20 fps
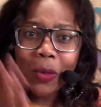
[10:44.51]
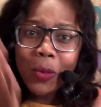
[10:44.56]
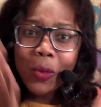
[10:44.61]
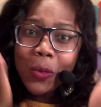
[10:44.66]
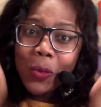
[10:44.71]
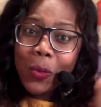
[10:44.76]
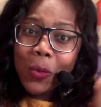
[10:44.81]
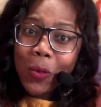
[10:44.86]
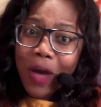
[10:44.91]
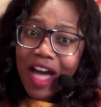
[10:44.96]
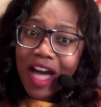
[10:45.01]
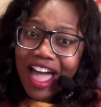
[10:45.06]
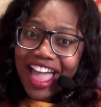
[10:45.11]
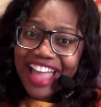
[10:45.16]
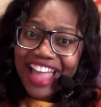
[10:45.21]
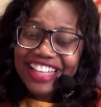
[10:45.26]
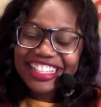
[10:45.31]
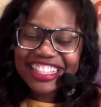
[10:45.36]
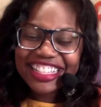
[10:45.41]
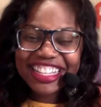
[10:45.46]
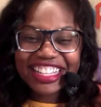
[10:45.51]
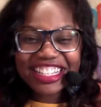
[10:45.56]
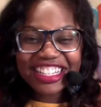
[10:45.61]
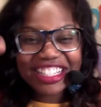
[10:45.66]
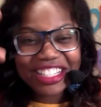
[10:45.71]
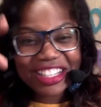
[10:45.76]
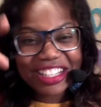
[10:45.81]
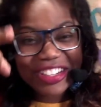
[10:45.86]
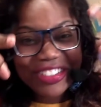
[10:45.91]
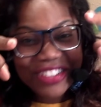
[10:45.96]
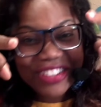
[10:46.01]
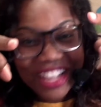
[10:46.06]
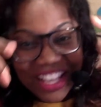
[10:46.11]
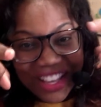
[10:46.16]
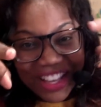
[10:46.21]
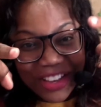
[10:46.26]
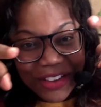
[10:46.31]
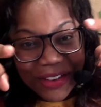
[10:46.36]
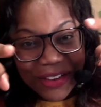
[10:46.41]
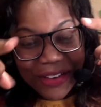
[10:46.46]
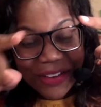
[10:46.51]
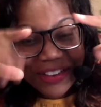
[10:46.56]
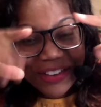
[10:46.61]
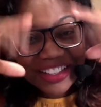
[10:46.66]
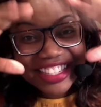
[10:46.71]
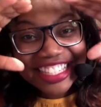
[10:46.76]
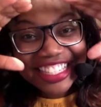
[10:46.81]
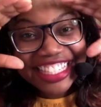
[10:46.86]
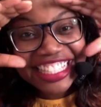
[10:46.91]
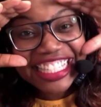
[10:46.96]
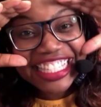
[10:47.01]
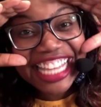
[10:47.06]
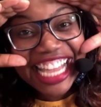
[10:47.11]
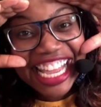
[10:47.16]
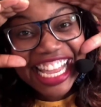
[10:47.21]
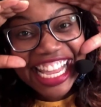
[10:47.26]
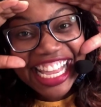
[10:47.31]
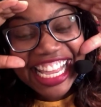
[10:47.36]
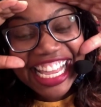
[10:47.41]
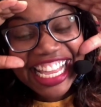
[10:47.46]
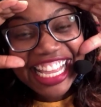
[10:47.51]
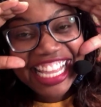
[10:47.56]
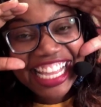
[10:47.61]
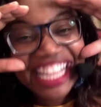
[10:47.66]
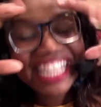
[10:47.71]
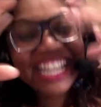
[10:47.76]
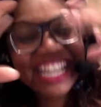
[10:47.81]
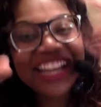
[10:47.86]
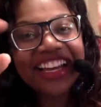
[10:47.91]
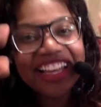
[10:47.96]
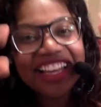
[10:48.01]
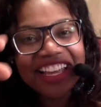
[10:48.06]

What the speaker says: what do you see?